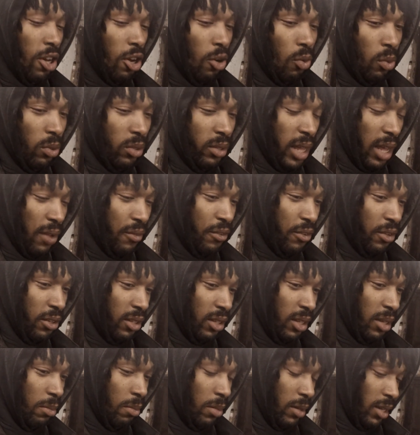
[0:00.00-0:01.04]
will
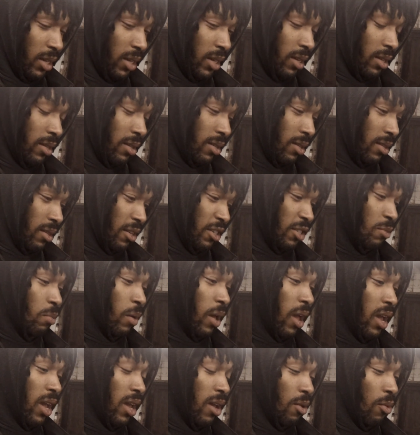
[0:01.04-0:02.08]
definitely be this
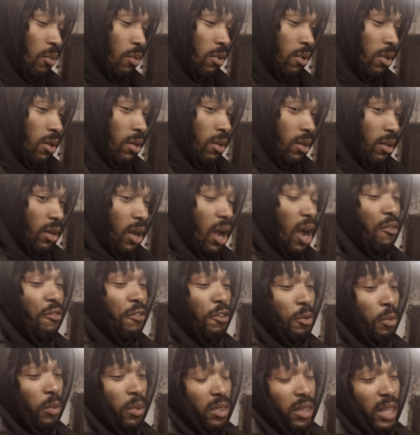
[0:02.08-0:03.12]
bay
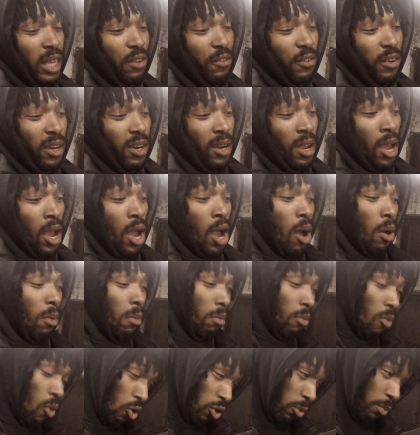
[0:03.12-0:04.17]
covered with even
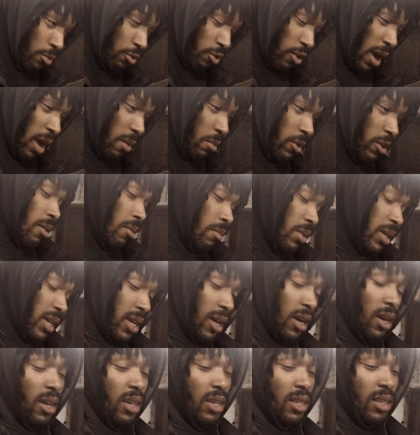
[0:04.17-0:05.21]
more primer,
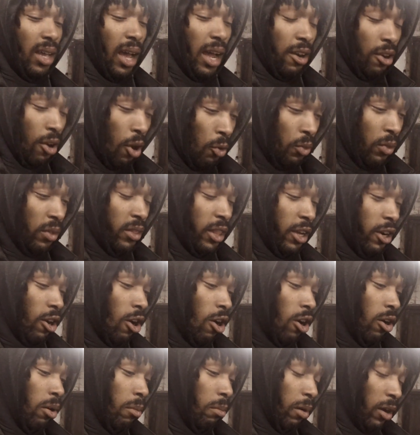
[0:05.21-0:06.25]
because I know that there
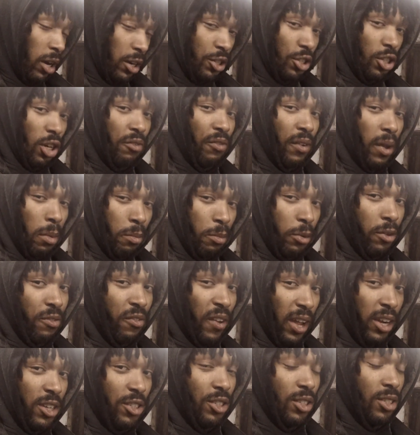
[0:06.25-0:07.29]
are a bunch of
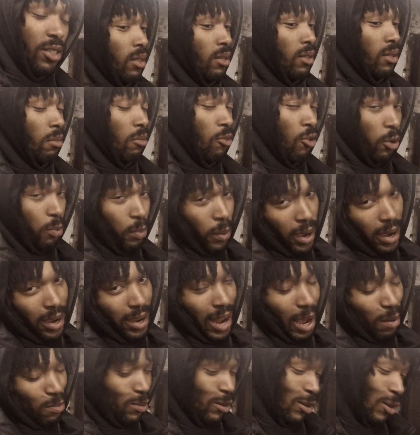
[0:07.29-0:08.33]
imperfections. The more paint
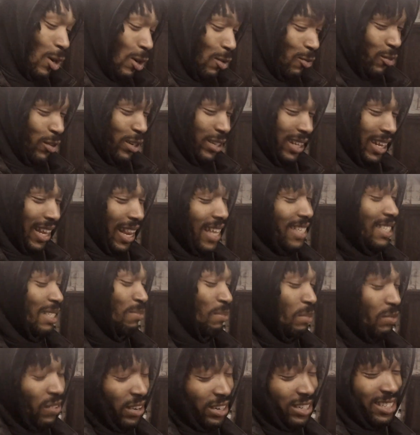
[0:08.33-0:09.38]
I put over it, the less
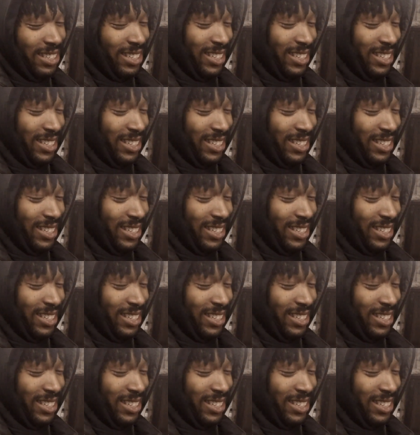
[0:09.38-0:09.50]
imperfections you